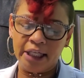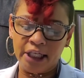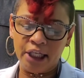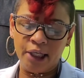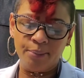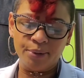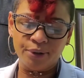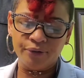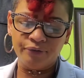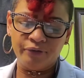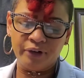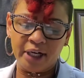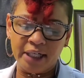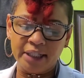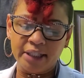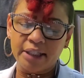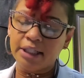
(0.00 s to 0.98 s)
helps
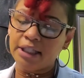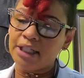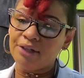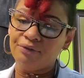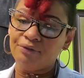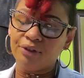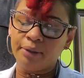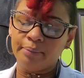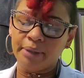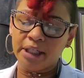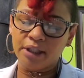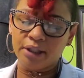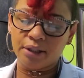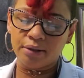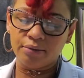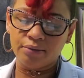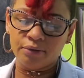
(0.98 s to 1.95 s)
fight the
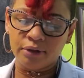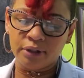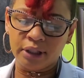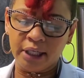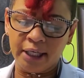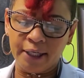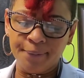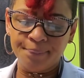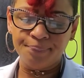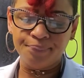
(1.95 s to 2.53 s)
inflammation. Okay.